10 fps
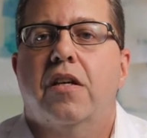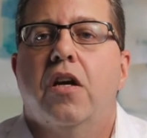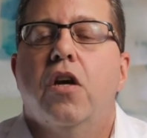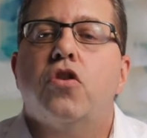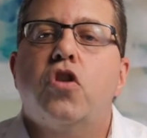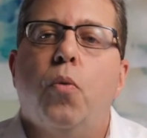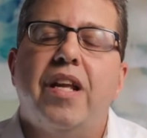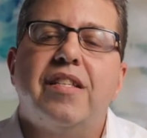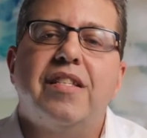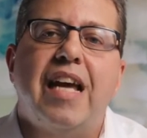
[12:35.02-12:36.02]
So when
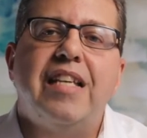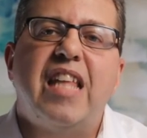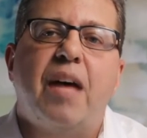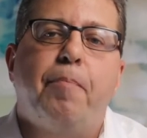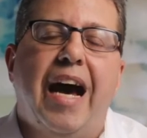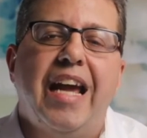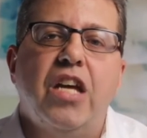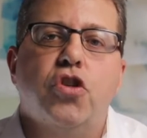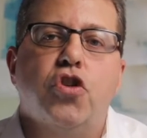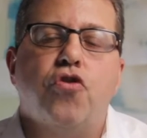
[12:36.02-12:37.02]
it says that by
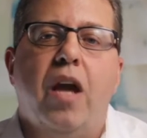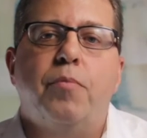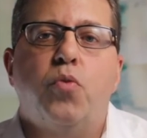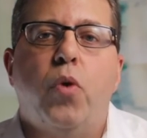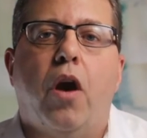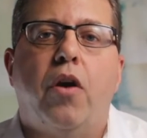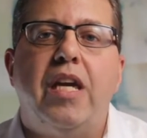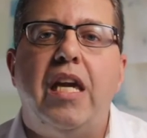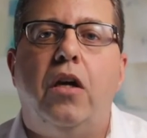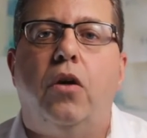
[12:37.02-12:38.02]
his stripes we are
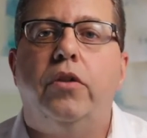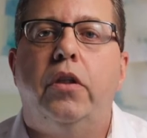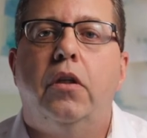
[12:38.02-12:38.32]
healed,